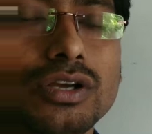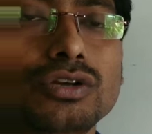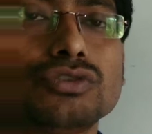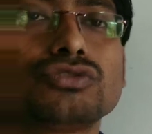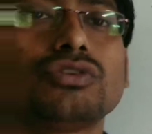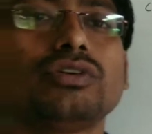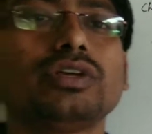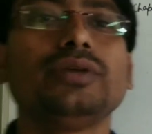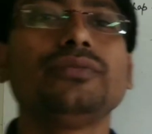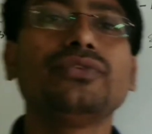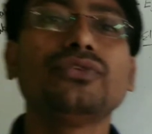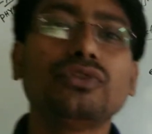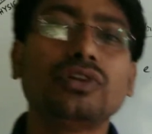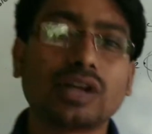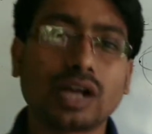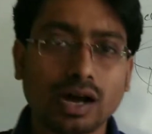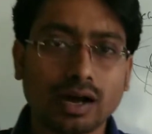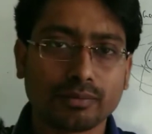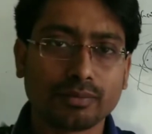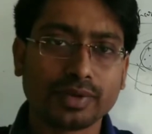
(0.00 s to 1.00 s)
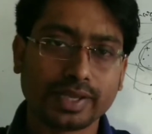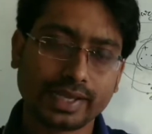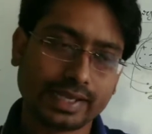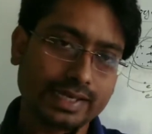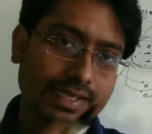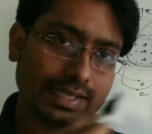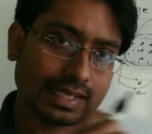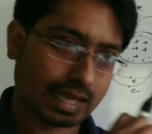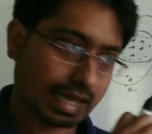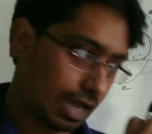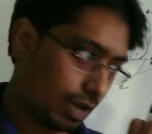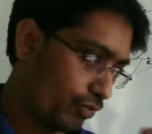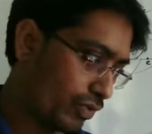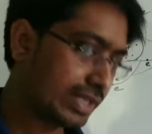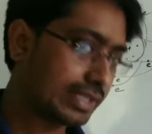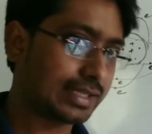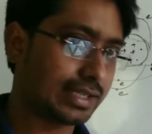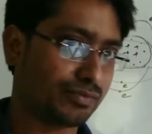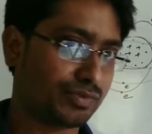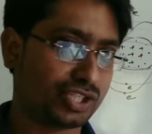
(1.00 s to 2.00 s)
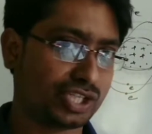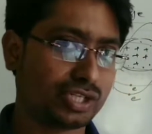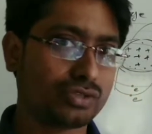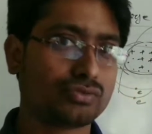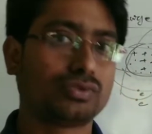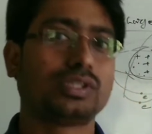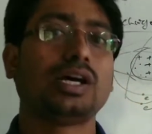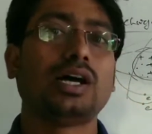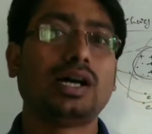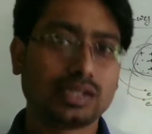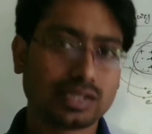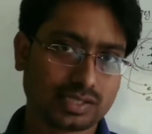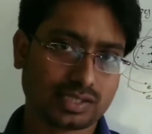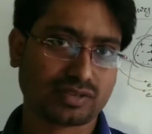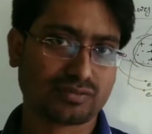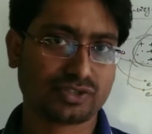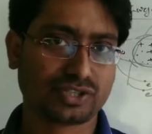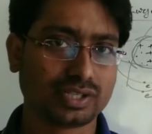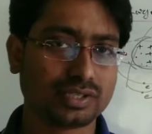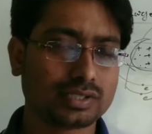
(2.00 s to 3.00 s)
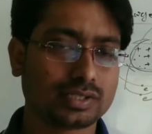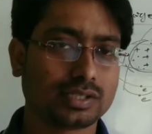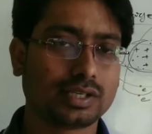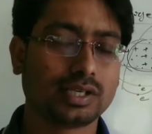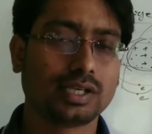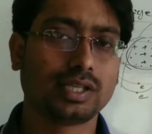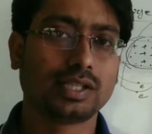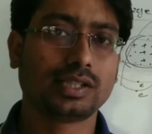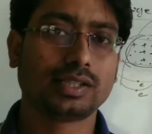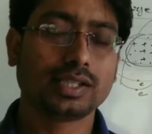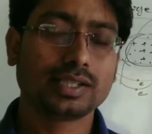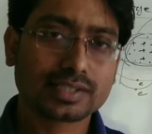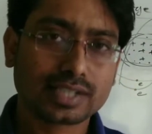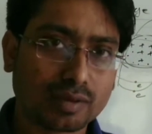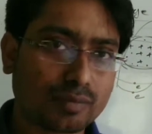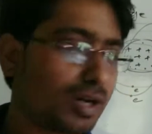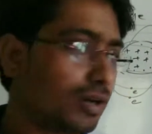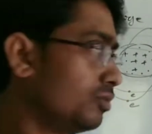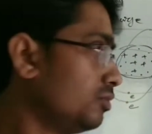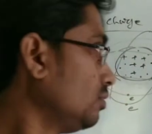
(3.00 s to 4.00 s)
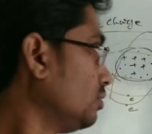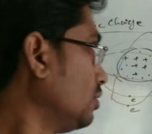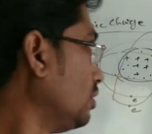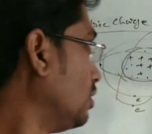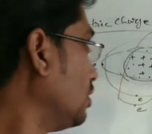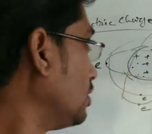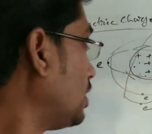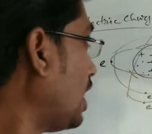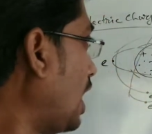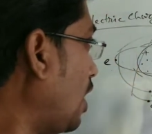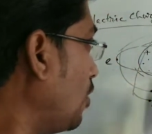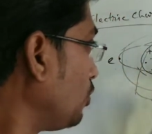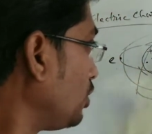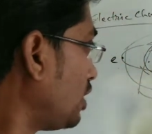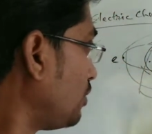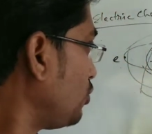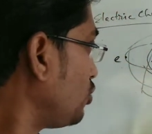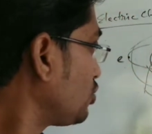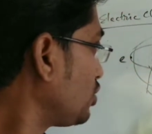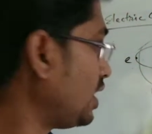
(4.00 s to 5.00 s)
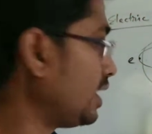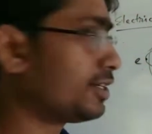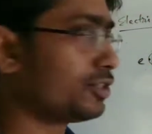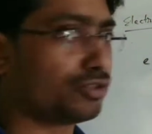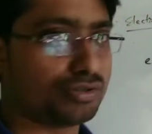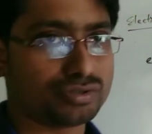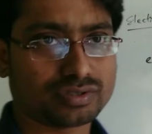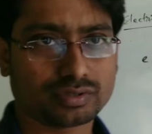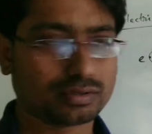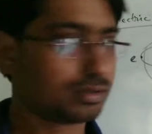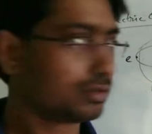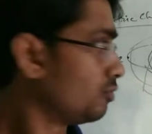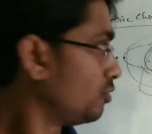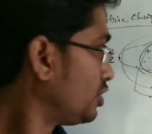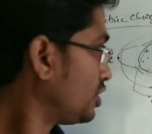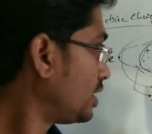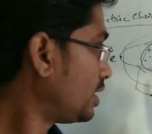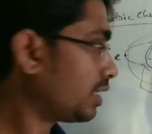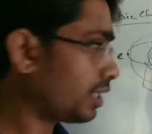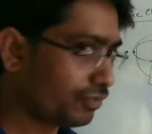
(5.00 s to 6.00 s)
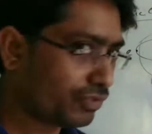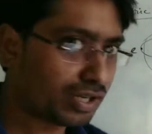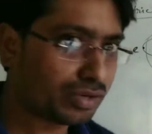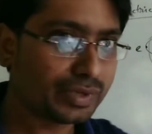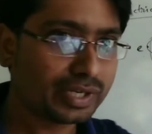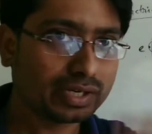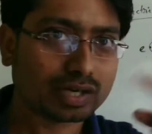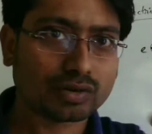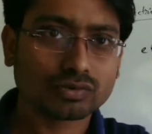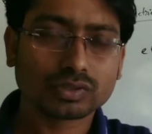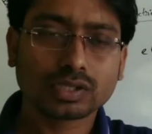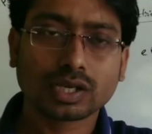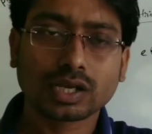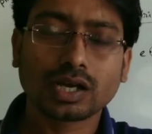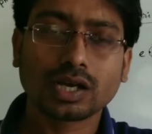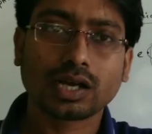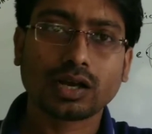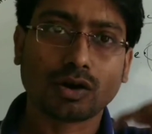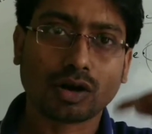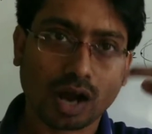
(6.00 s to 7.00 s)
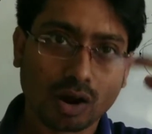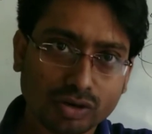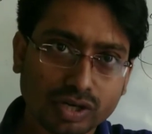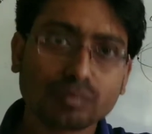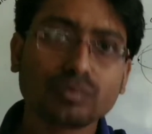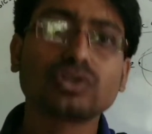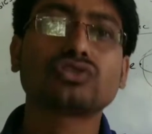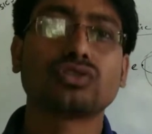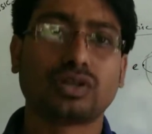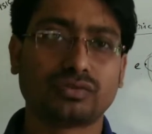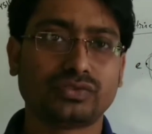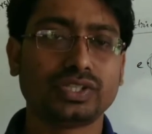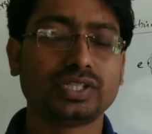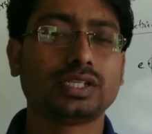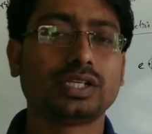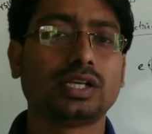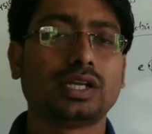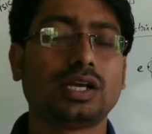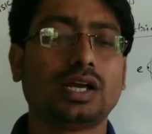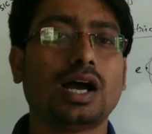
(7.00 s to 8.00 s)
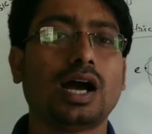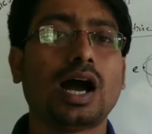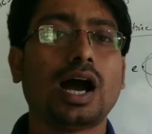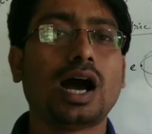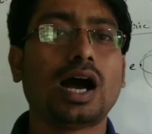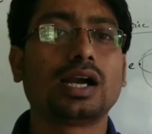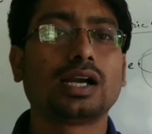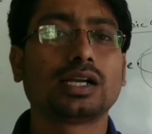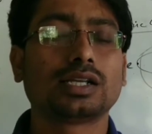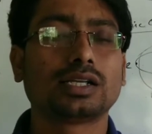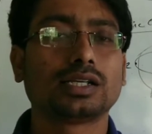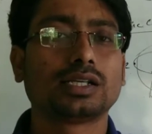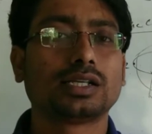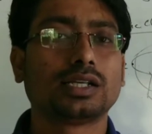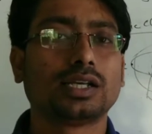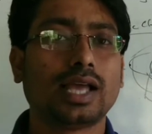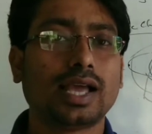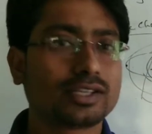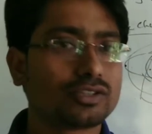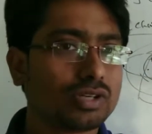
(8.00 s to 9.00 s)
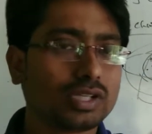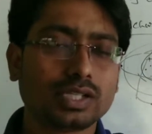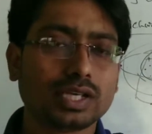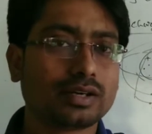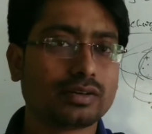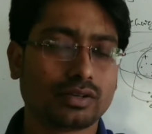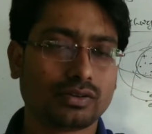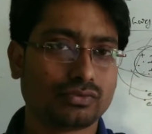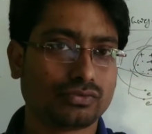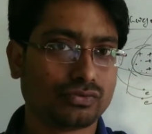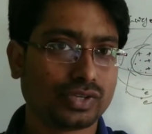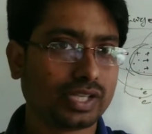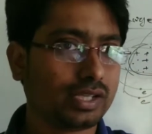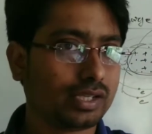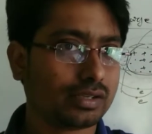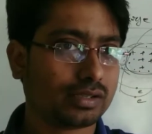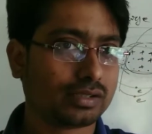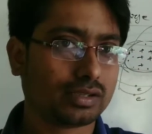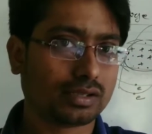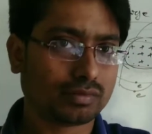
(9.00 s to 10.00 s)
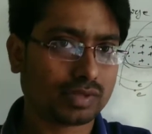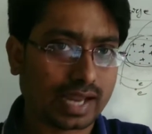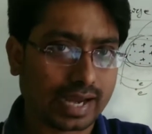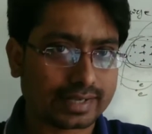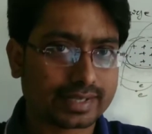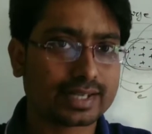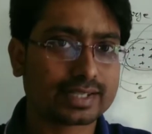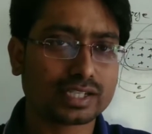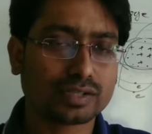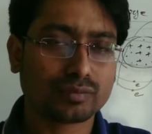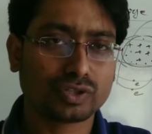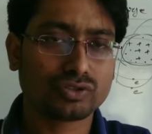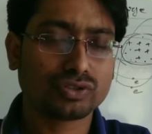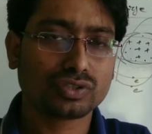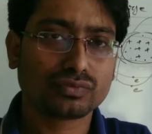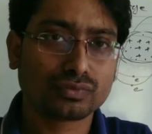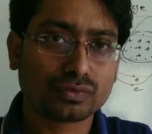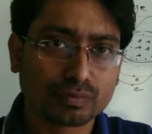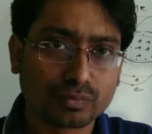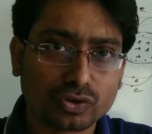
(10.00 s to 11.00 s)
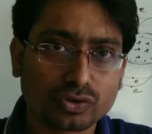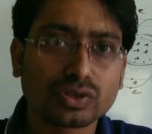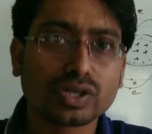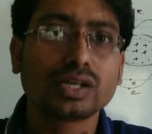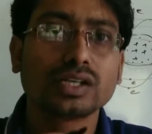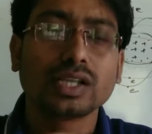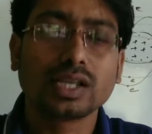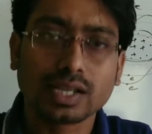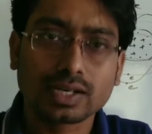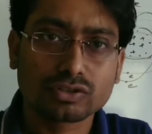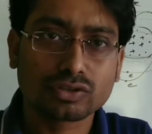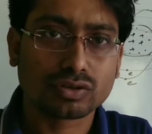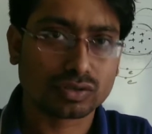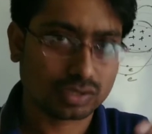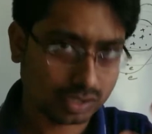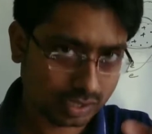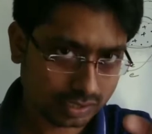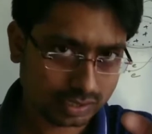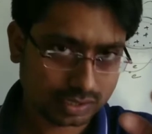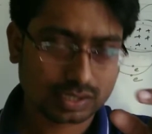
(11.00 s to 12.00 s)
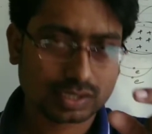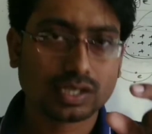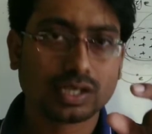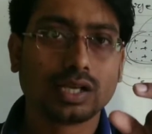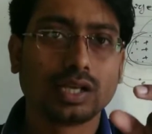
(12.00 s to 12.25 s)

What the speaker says: So if you rub any one substance with the other substance, then somehow the outermost electrons which are revolving around the outermost orbit are actually the attraction between the proton and the electron is